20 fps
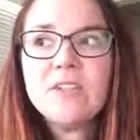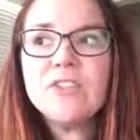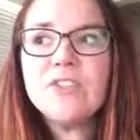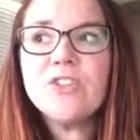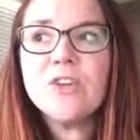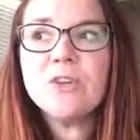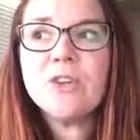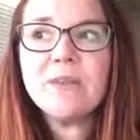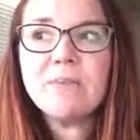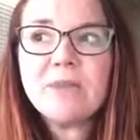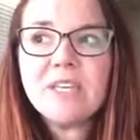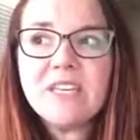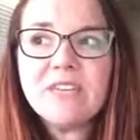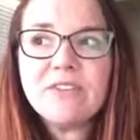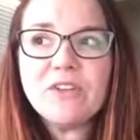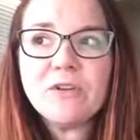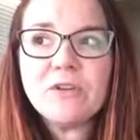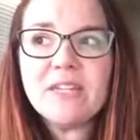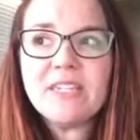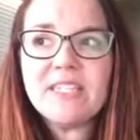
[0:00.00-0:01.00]
So let me
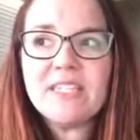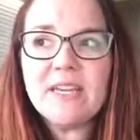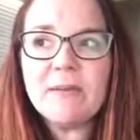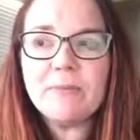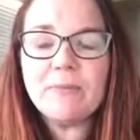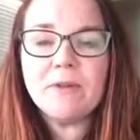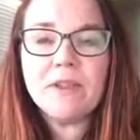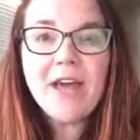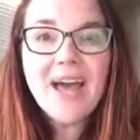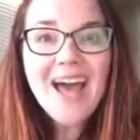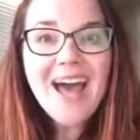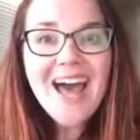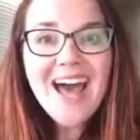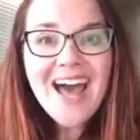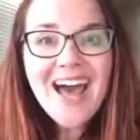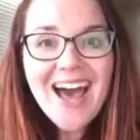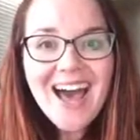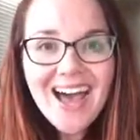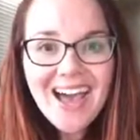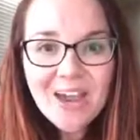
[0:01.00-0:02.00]
give you an example.
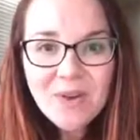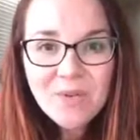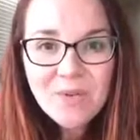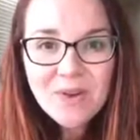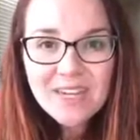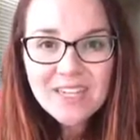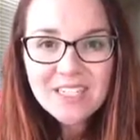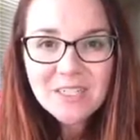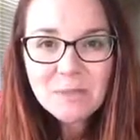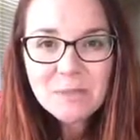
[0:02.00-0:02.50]
I wanted